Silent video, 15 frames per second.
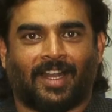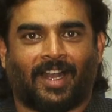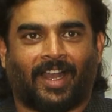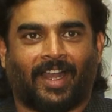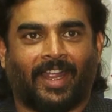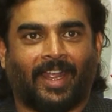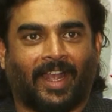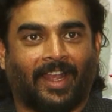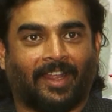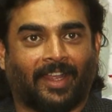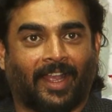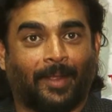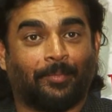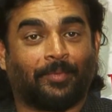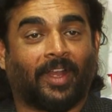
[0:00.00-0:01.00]

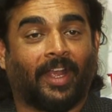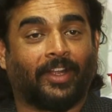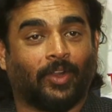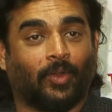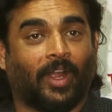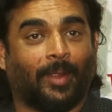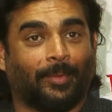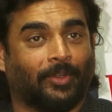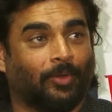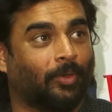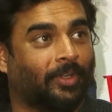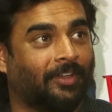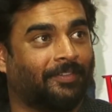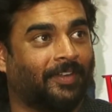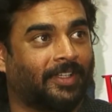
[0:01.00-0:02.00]
I know I'm a
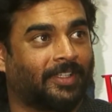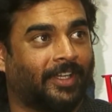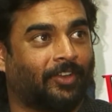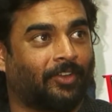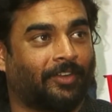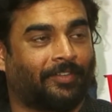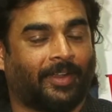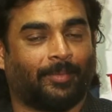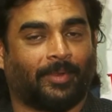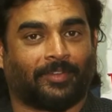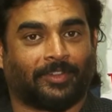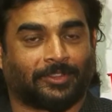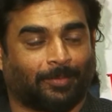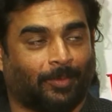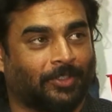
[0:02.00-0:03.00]
doting father. I don't know if I'm a
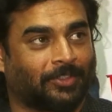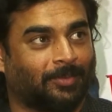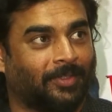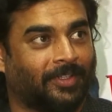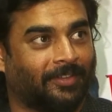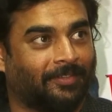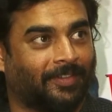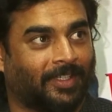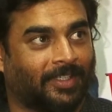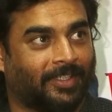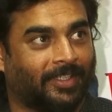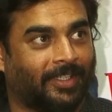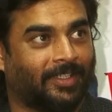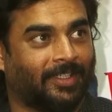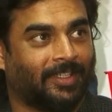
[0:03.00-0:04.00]
responsible enough father
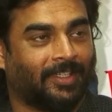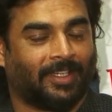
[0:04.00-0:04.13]
yet.